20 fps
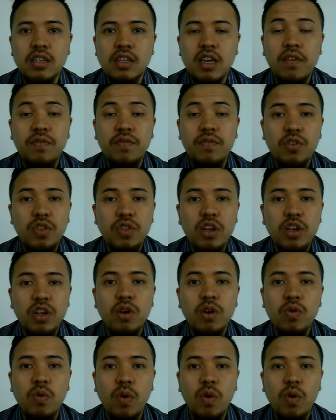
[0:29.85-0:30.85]
If you think
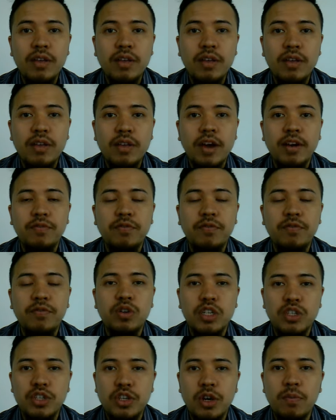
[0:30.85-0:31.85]
you're qualified for
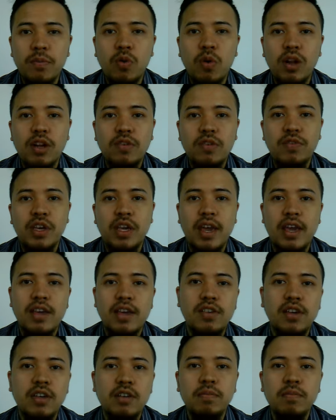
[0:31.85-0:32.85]
this job
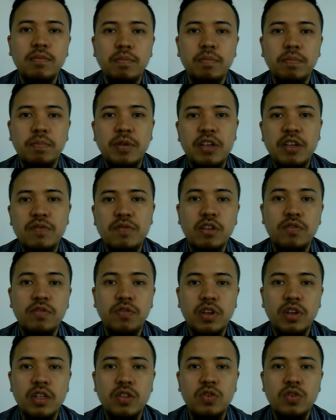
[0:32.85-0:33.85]
qualification, please feel
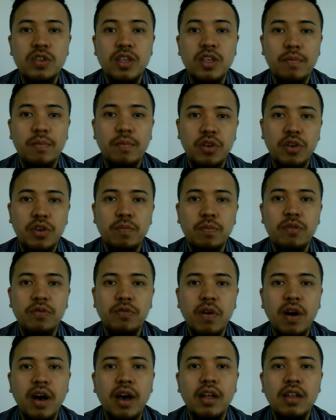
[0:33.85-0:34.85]
free to submit your
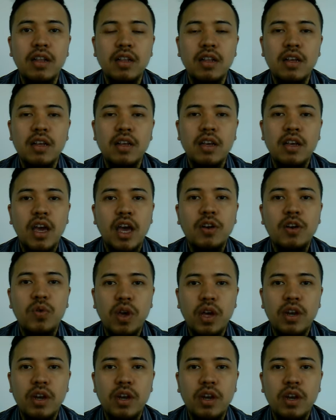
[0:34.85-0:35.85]
profile and we
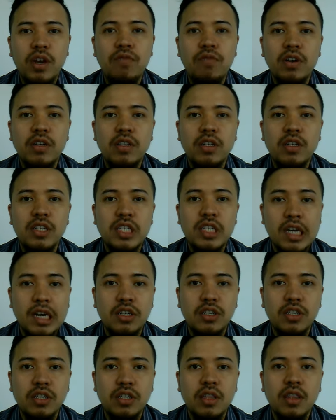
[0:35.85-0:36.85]
can have further
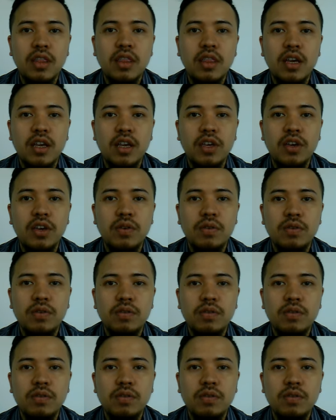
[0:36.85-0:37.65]
discussion. Thank you.